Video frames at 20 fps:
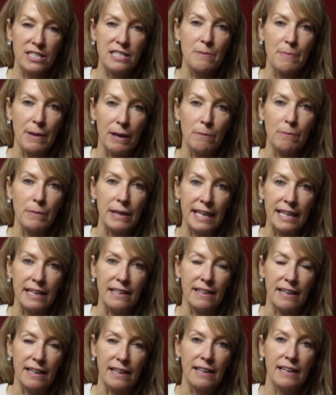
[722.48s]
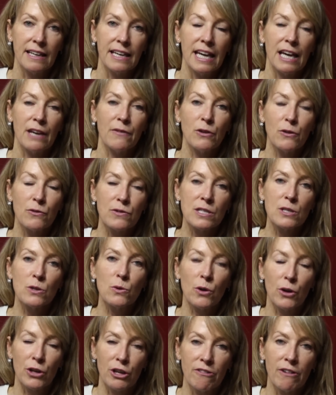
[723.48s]
just about bleeding. If you've still
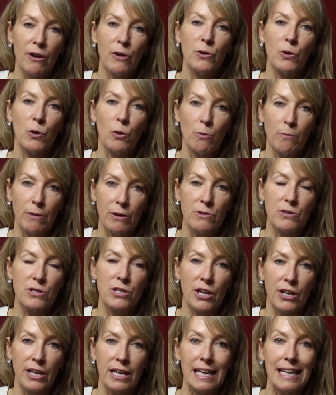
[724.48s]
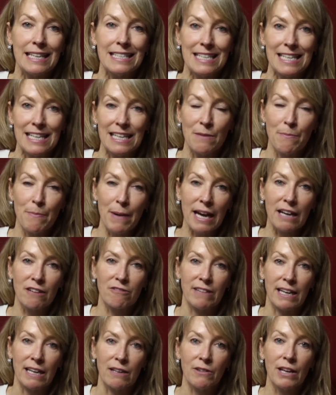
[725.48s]
got your own hormones circulating in the
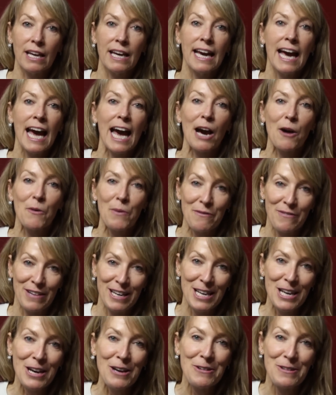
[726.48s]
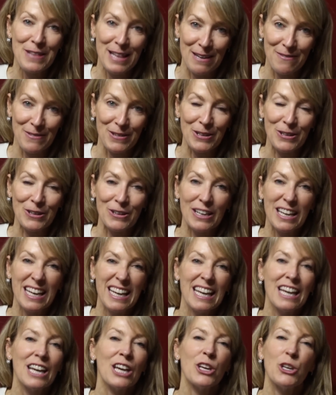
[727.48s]
background, however low they've got,
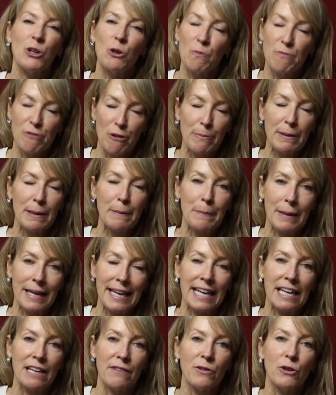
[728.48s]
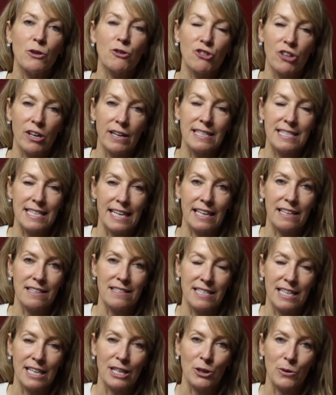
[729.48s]
you'll probably bleed if you try and take
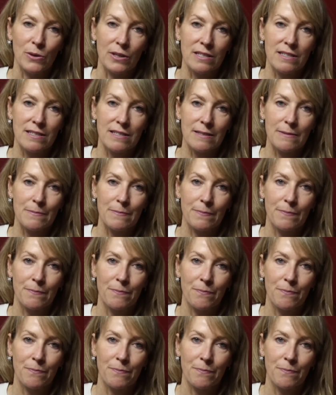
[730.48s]
continuous.